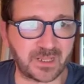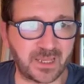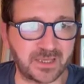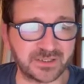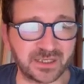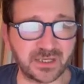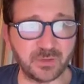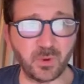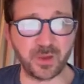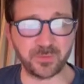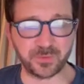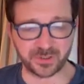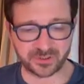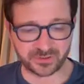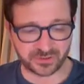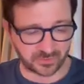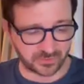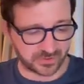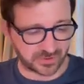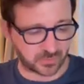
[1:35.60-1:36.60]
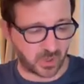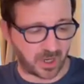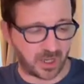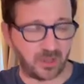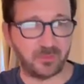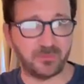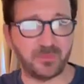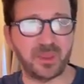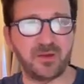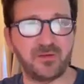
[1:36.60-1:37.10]
I'll tell you what I'm going to do as
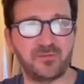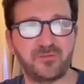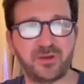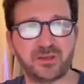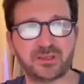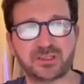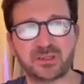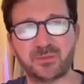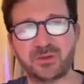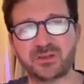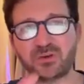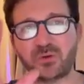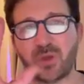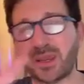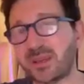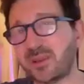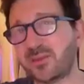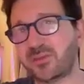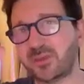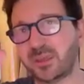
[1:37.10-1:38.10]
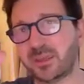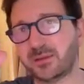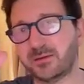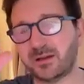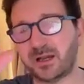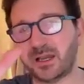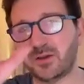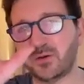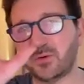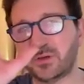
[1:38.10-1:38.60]
well. First time I do anything,
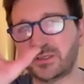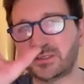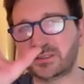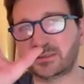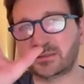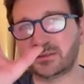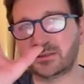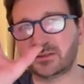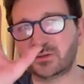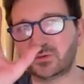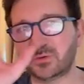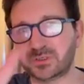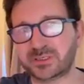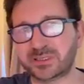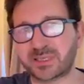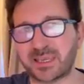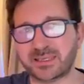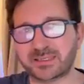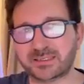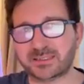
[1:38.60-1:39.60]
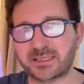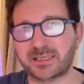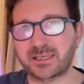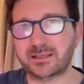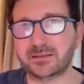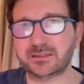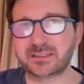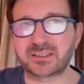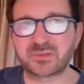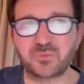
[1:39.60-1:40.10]
I always do a test
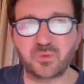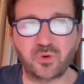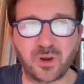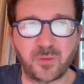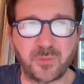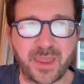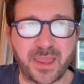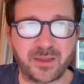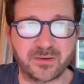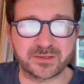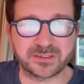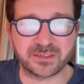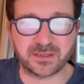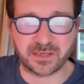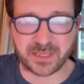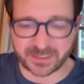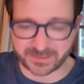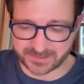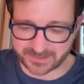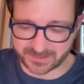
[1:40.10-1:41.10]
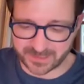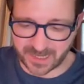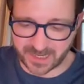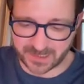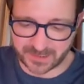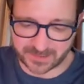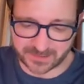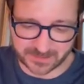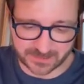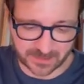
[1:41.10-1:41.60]
little small amount. So let's
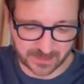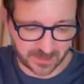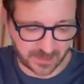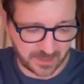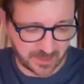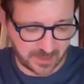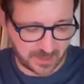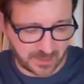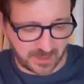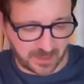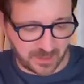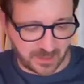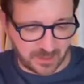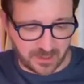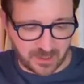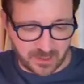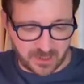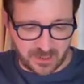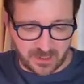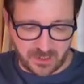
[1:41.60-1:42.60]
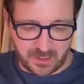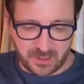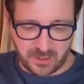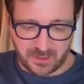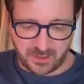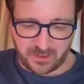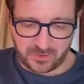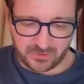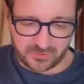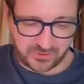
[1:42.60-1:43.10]
send,
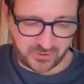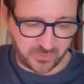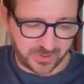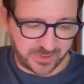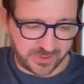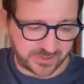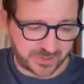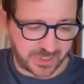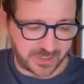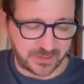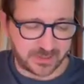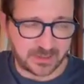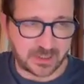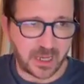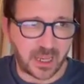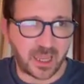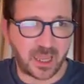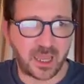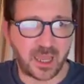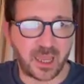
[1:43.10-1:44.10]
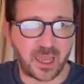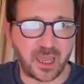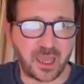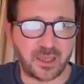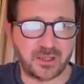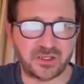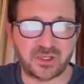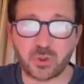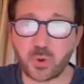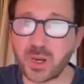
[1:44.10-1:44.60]
should we send
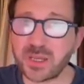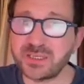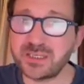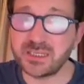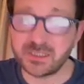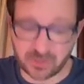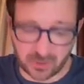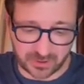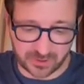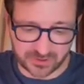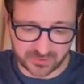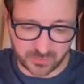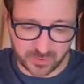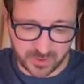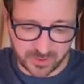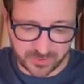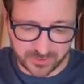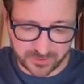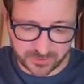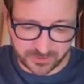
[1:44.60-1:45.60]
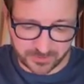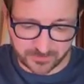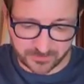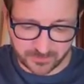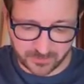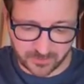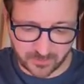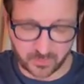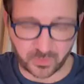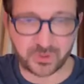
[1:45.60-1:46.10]
$20 worth?
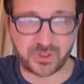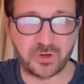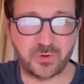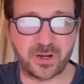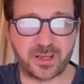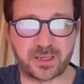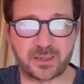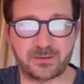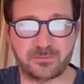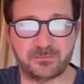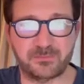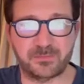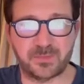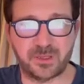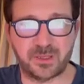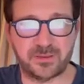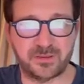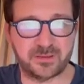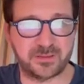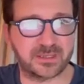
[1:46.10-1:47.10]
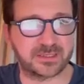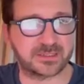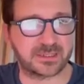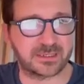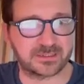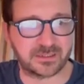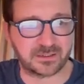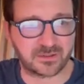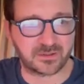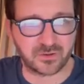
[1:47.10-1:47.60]
What do you reckon? I think that
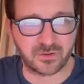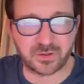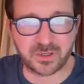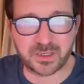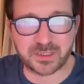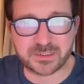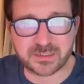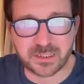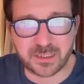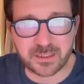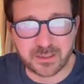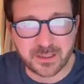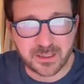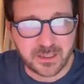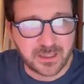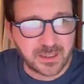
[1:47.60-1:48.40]
sounds like a good idea.